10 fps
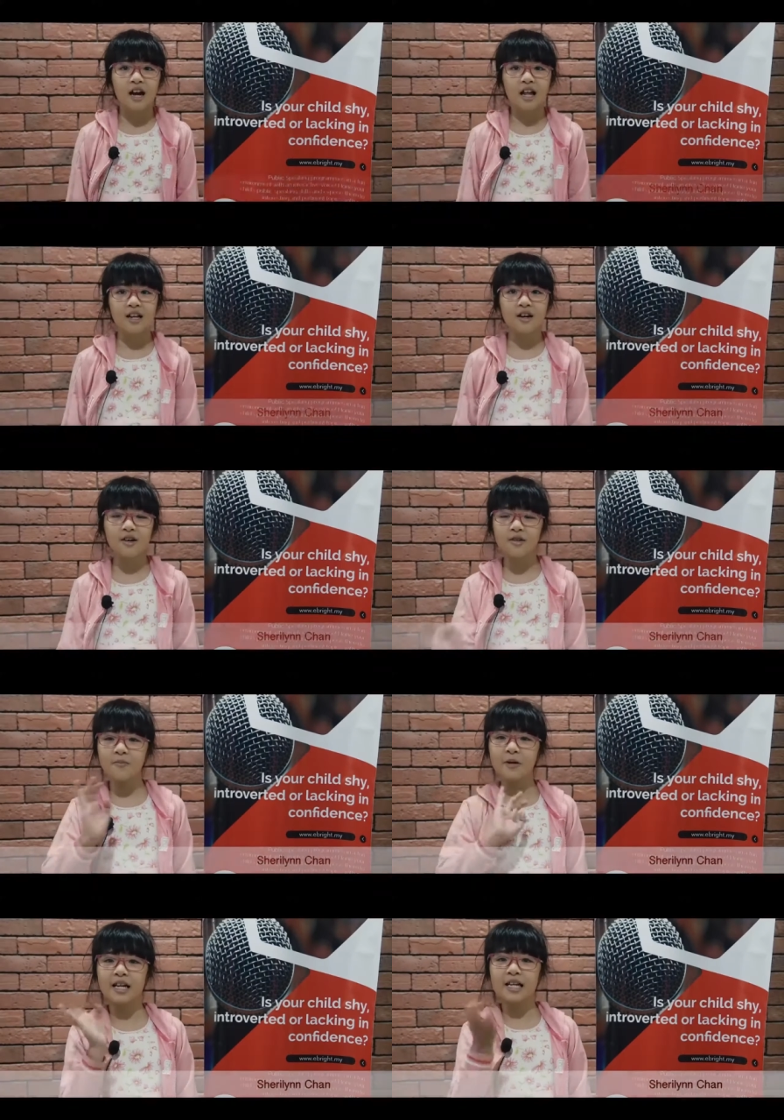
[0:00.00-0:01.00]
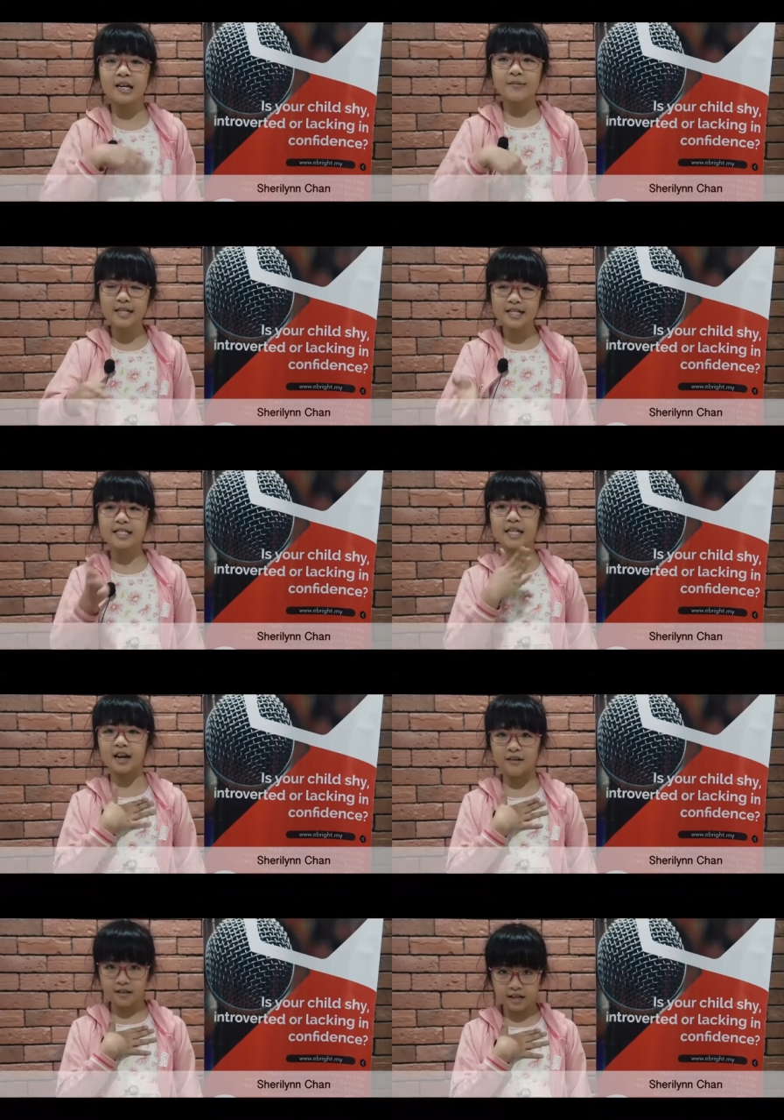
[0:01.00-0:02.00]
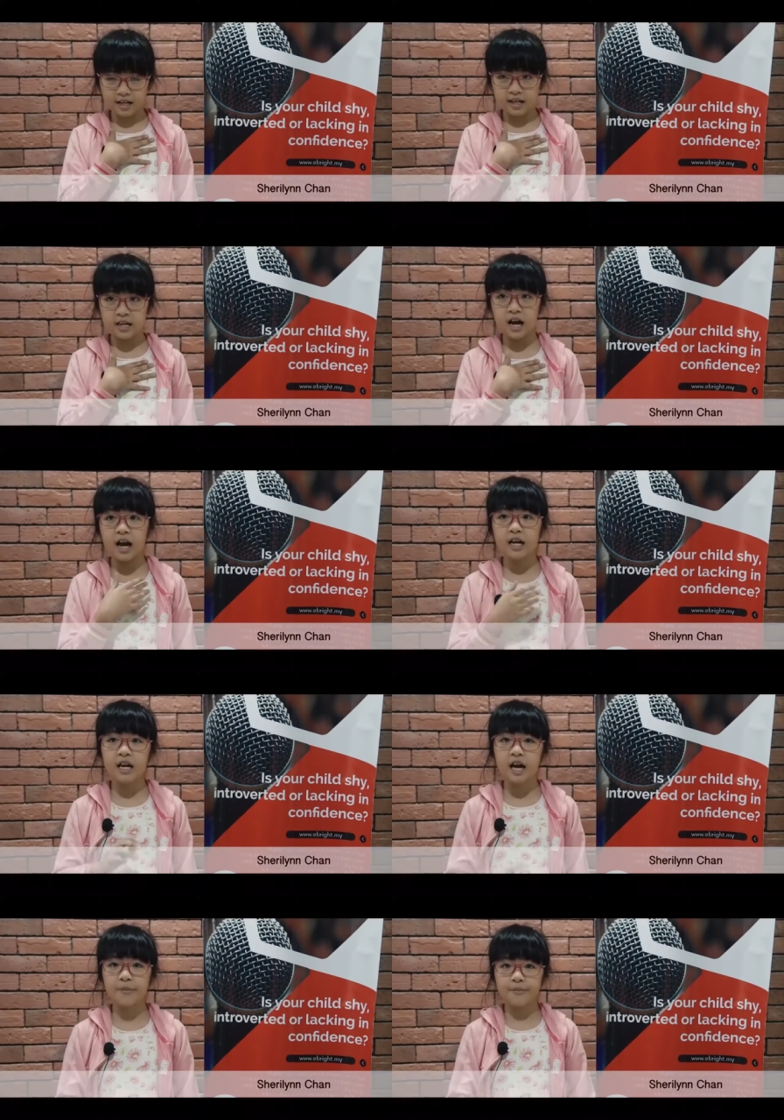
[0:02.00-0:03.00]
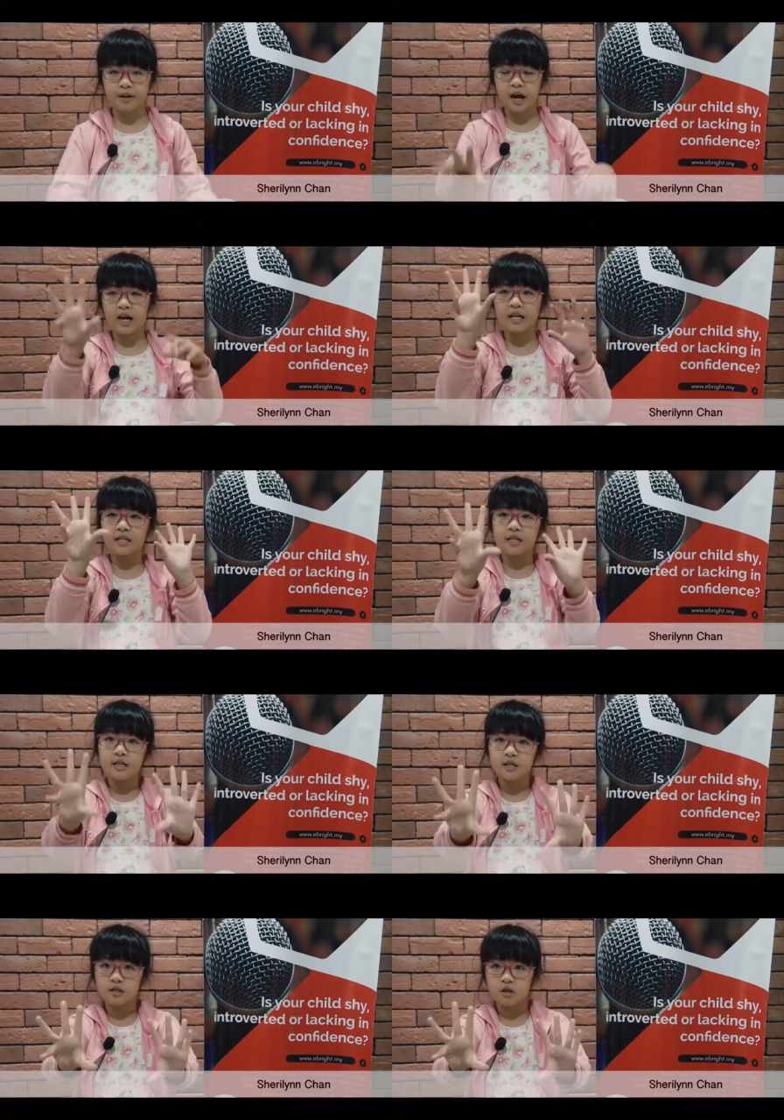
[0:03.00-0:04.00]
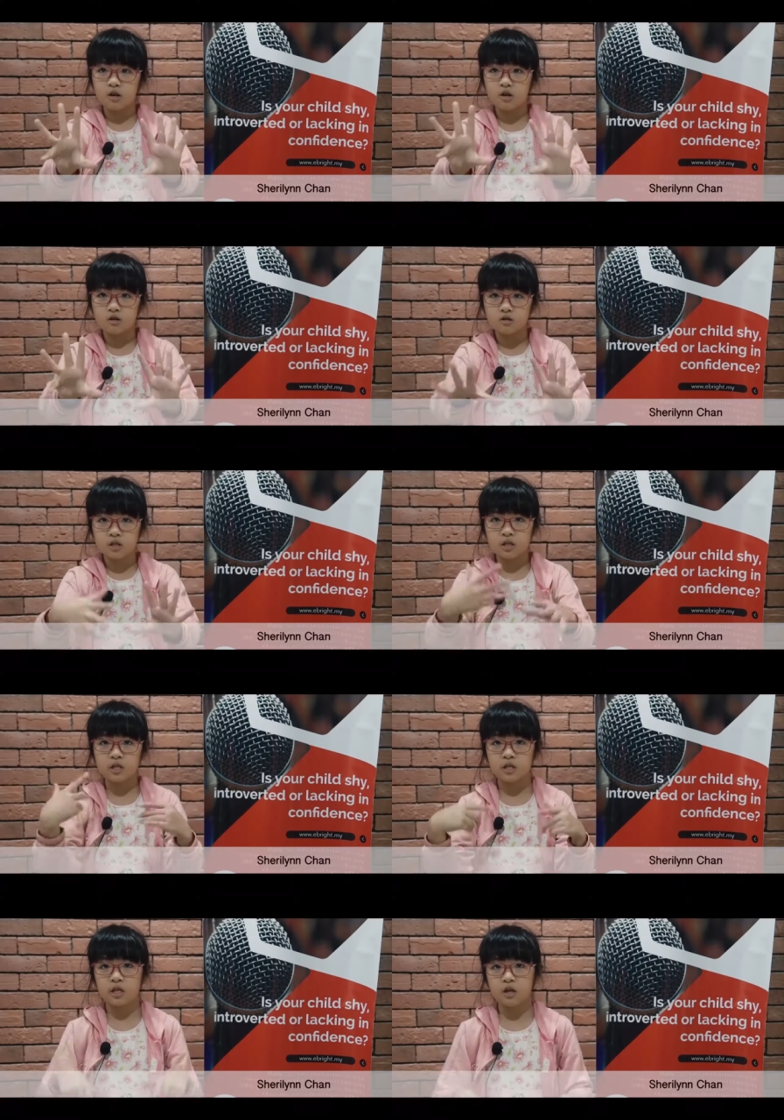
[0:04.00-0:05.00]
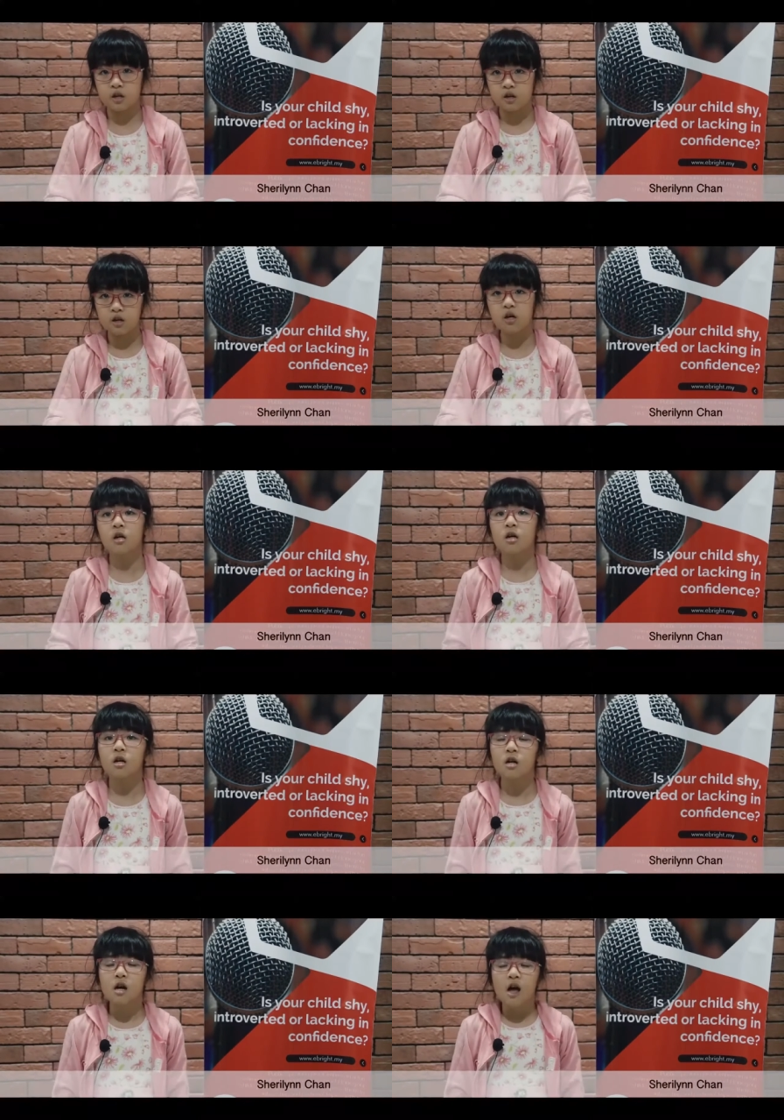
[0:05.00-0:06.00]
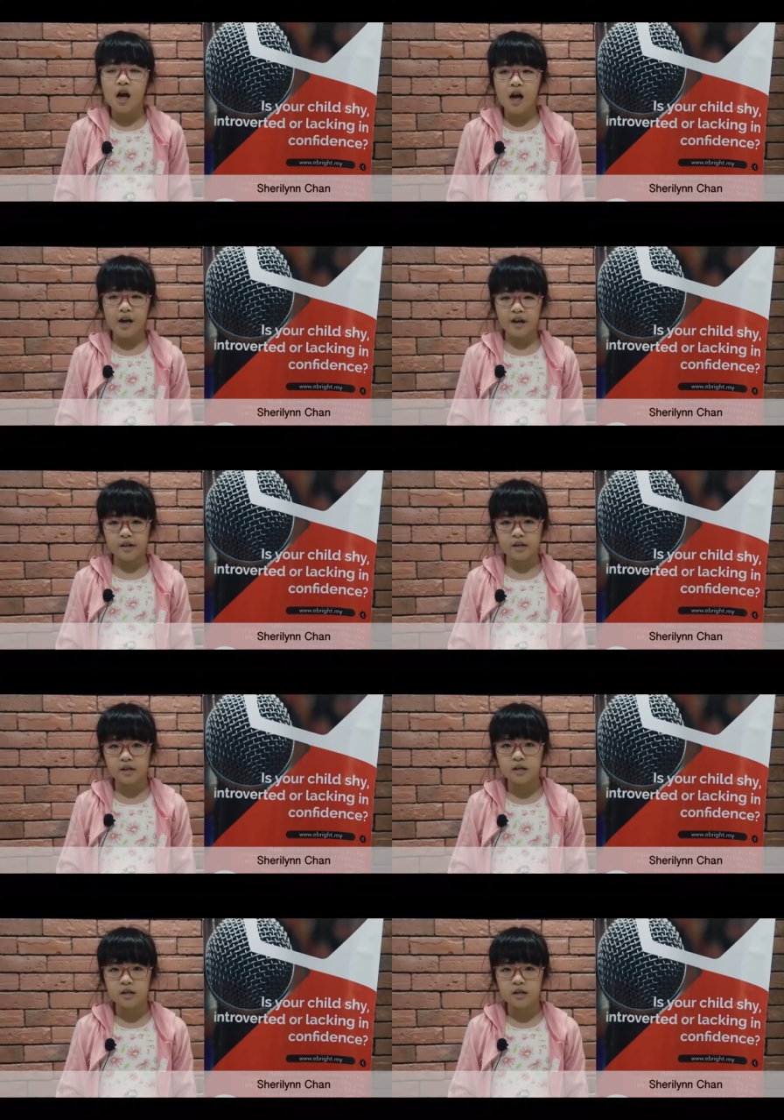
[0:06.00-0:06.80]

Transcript: Hello, my name is Sherilyn. I am 9 years old this year, and